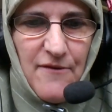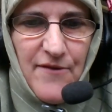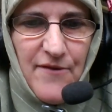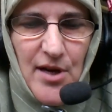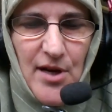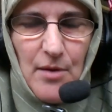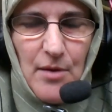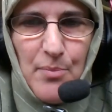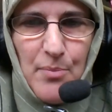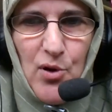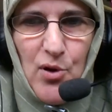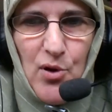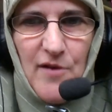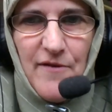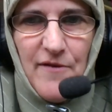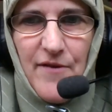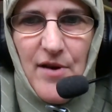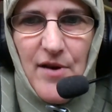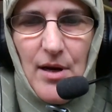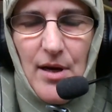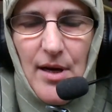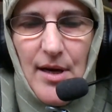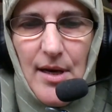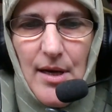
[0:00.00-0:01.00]
fit
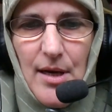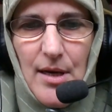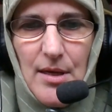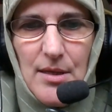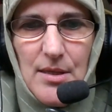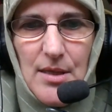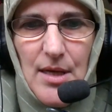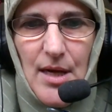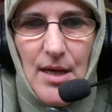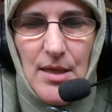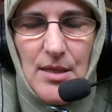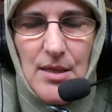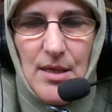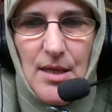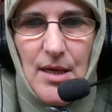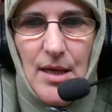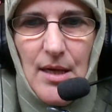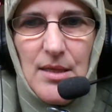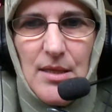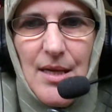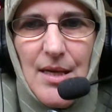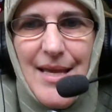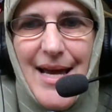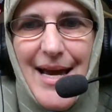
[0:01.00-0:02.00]
perfectly
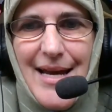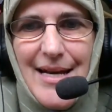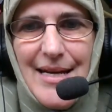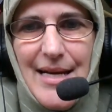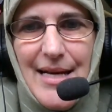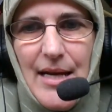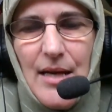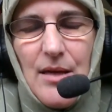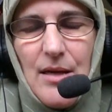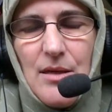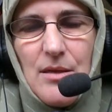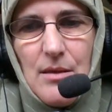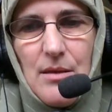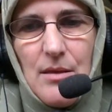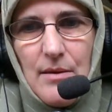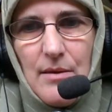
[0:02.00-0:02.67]
into that need.